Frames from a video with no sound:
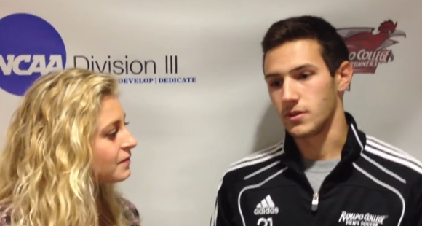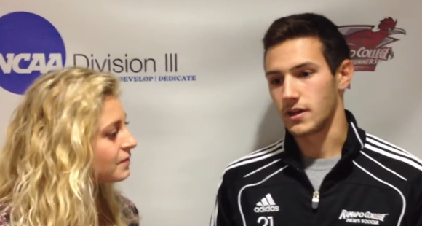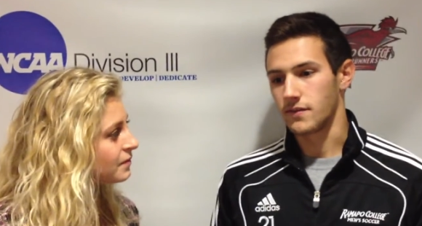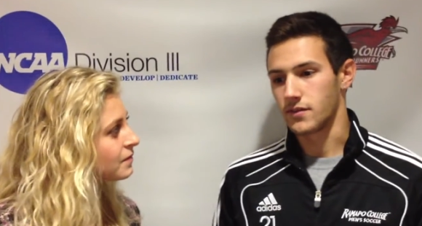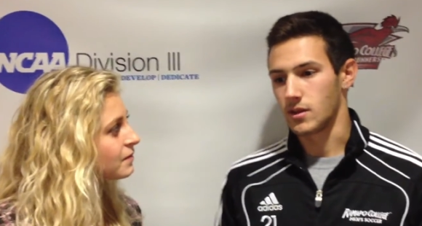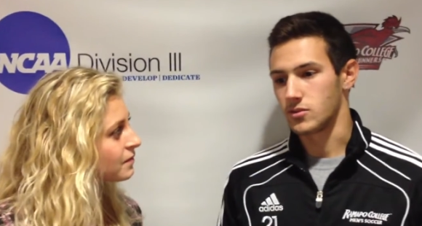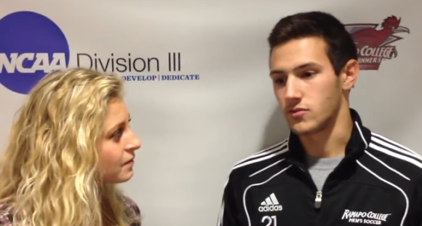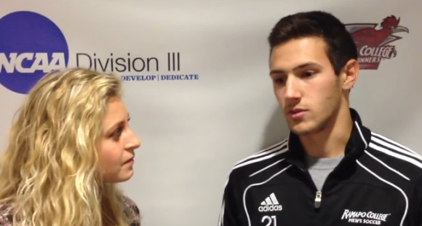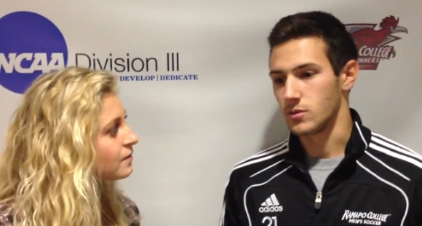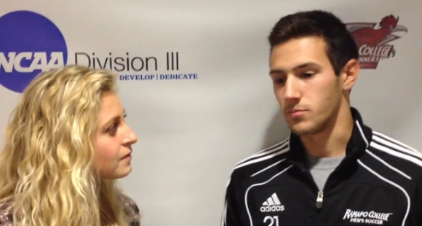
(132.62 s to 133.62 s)
Speaker 1: playing for them is
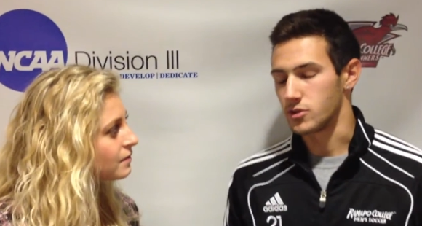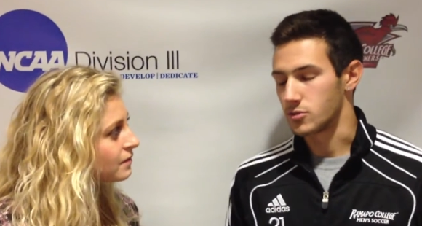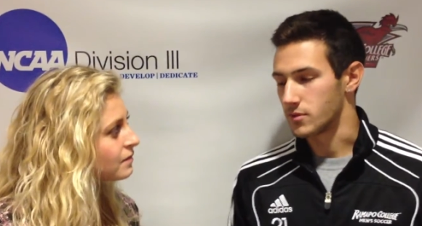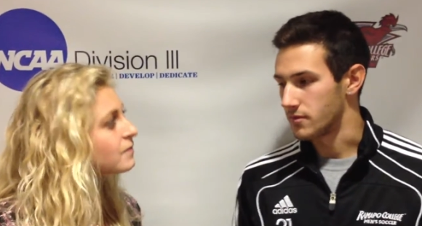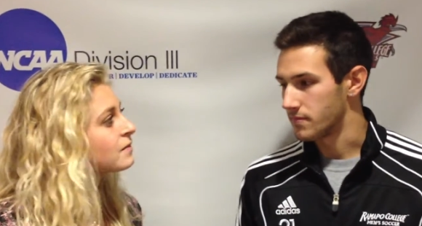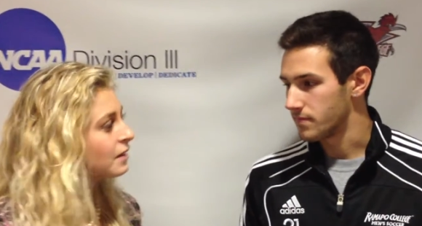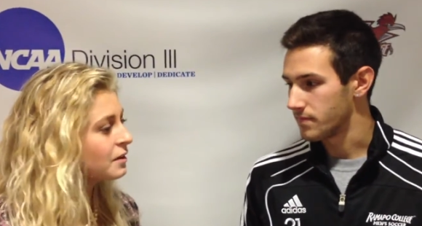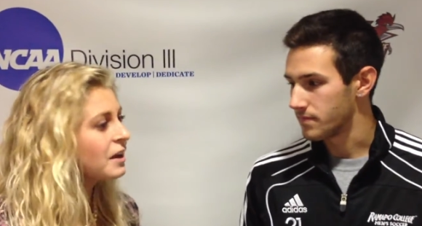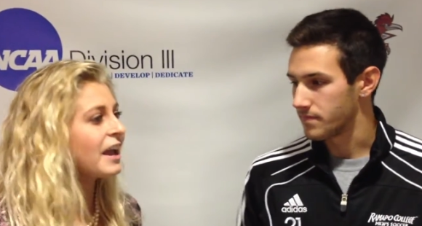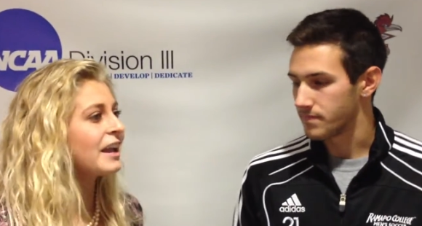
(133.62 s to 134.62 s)
really what pushed me.
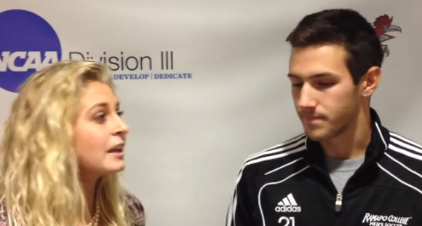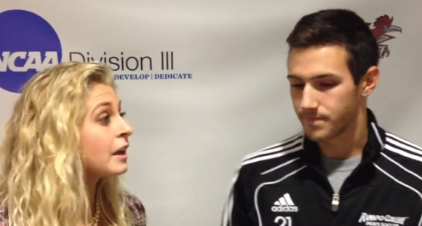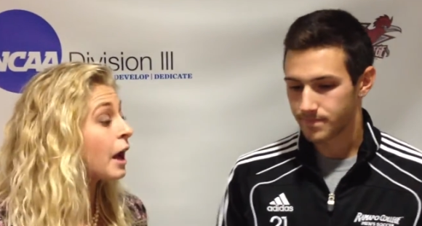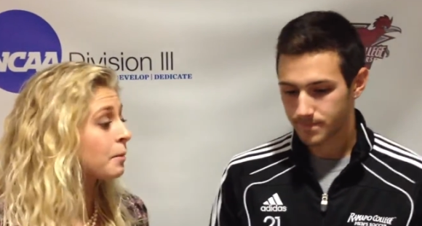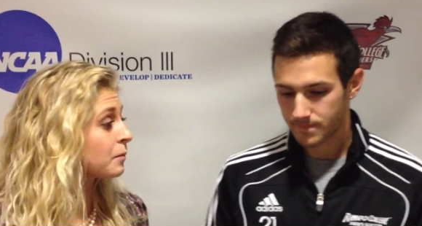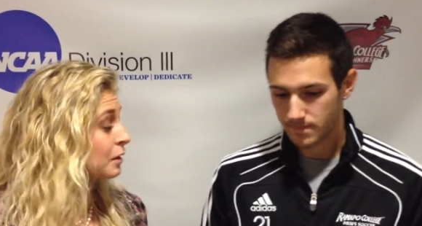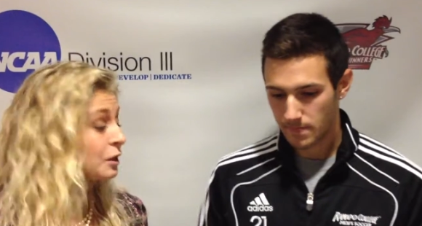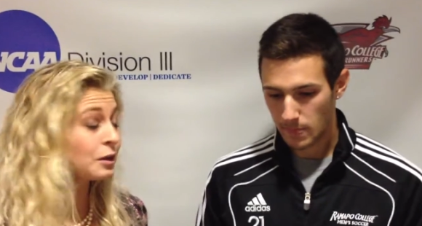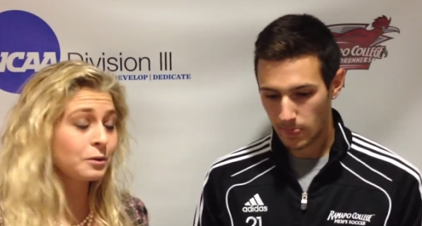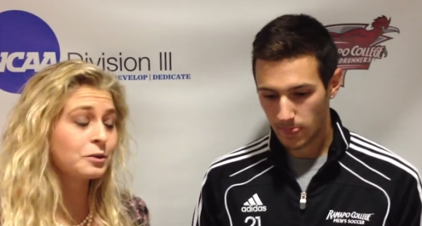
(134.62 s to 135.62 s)
Speaker 2: Okay, and um,
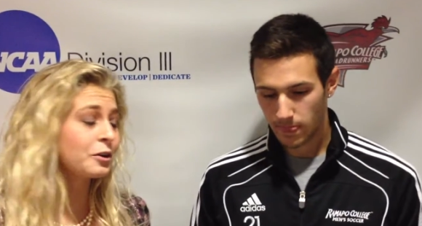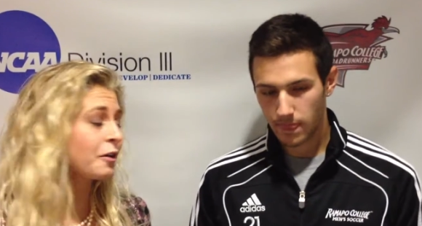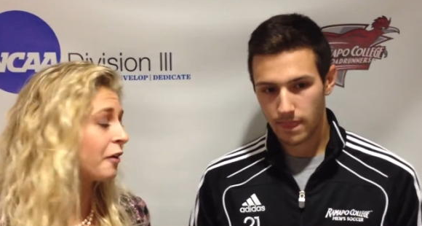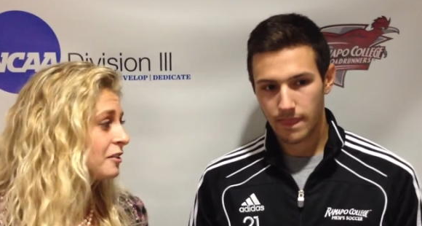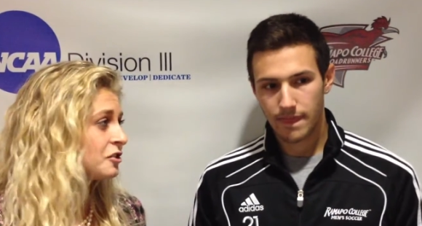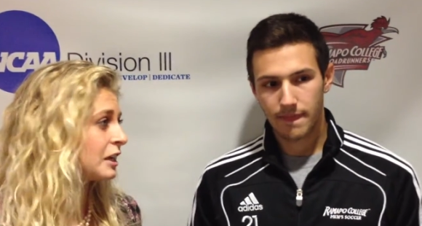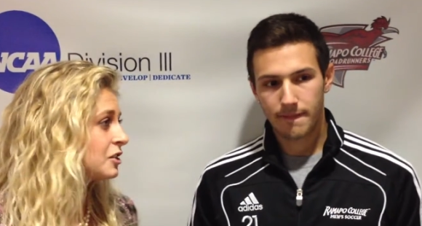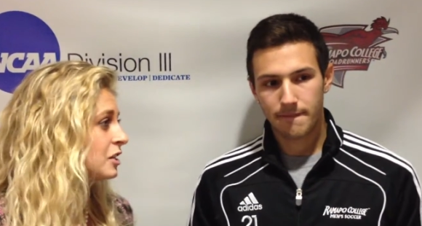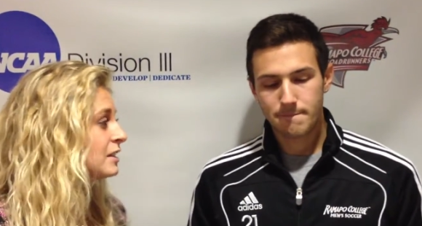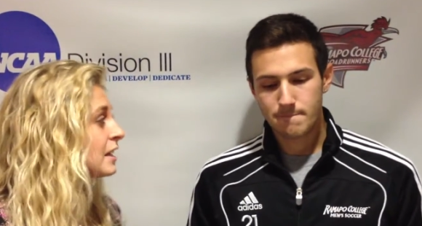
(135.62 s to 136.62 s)
you know,
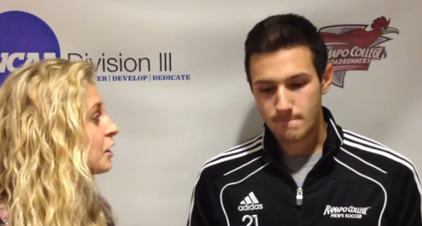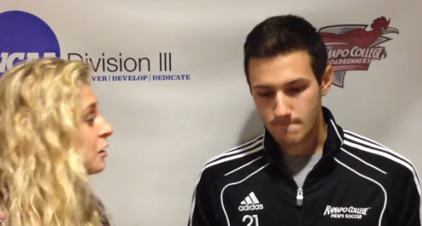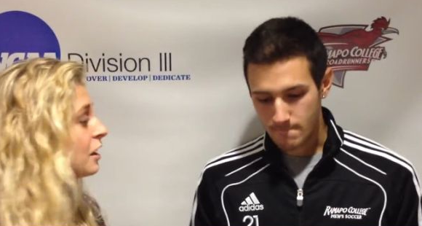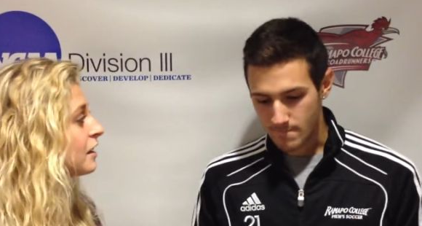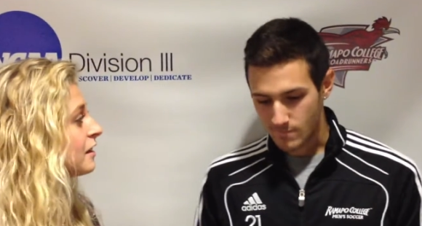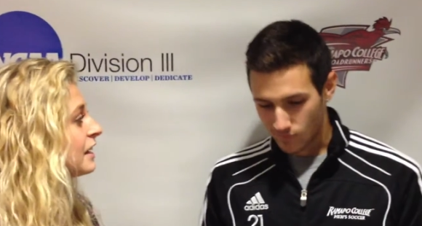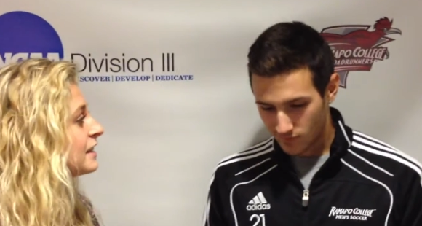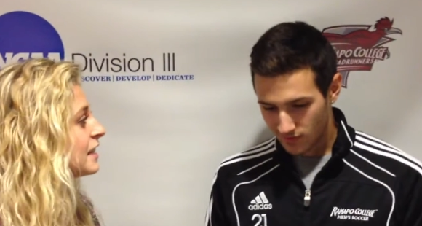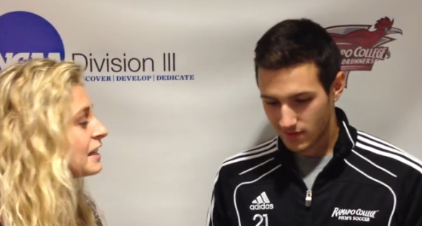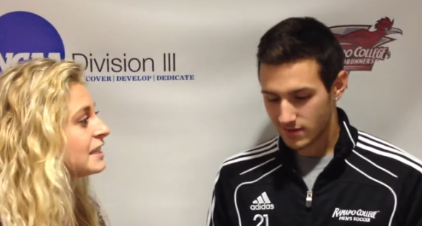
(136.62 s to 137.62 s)
congratulations and good luck in the
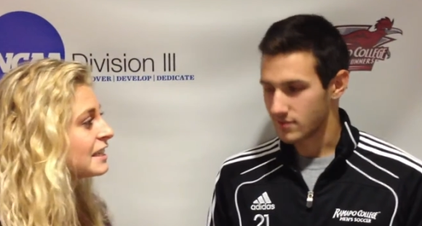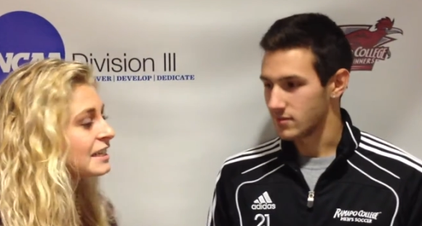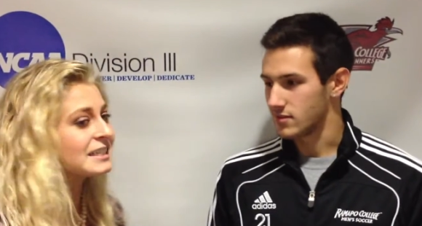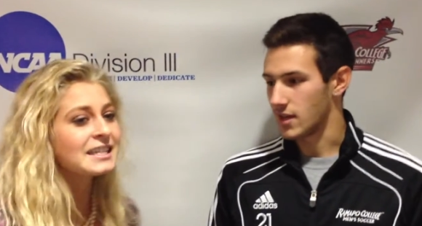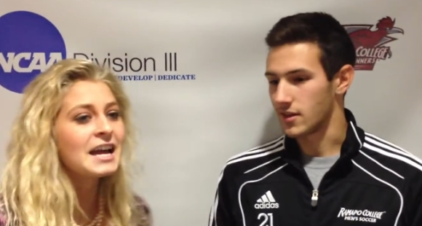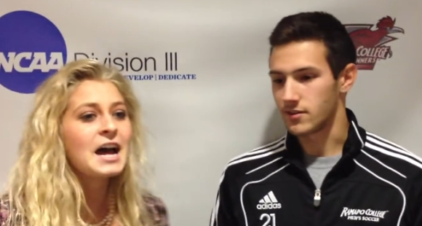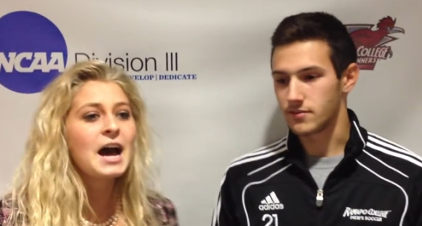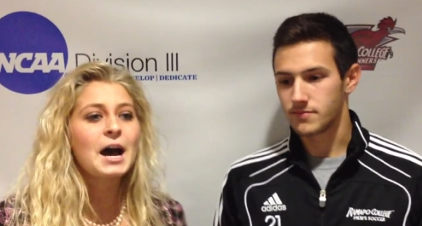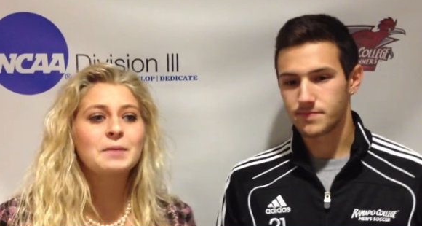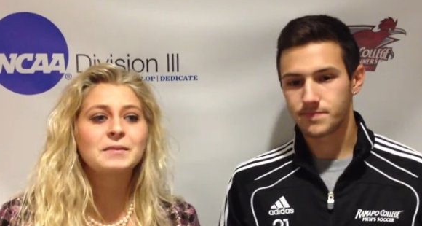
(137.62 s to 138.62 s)
ECACs.
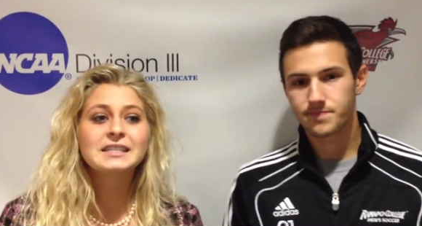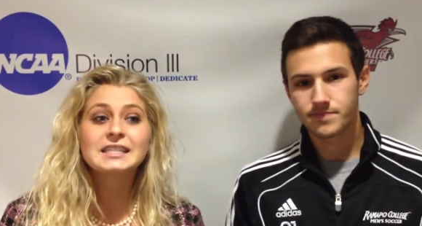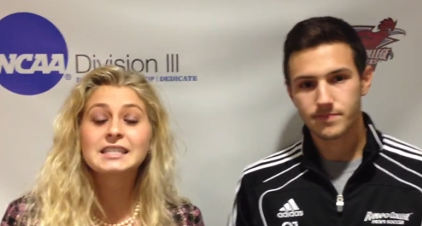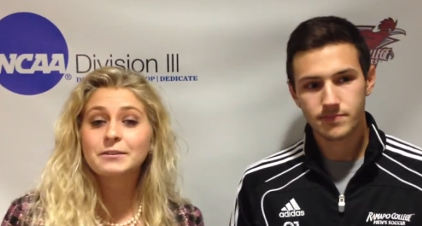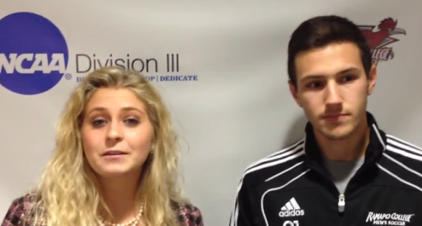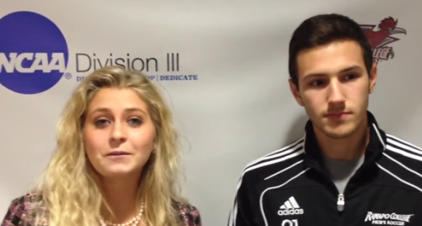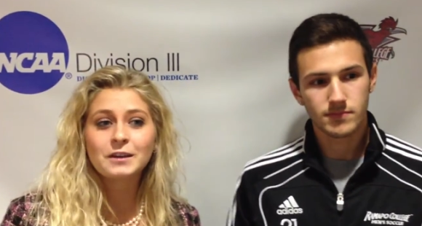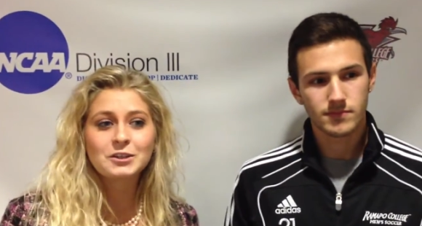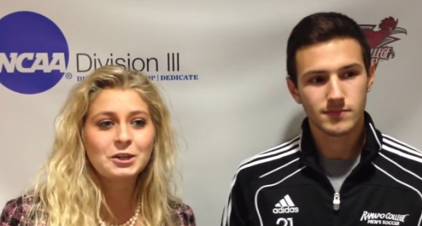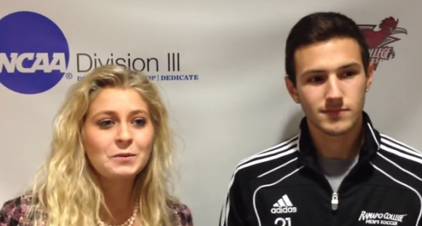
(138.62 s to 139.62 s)
Um, this is Tiffany
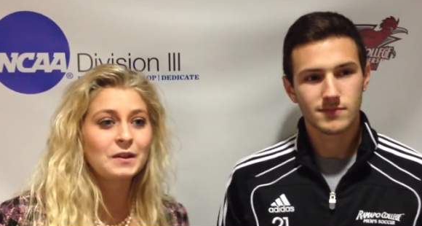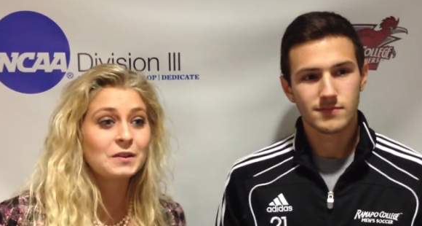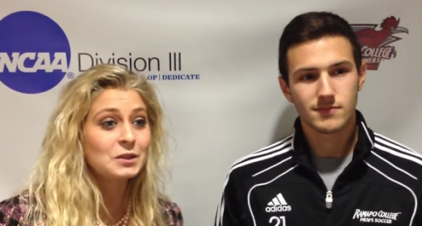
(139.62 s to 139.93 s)
Fischer with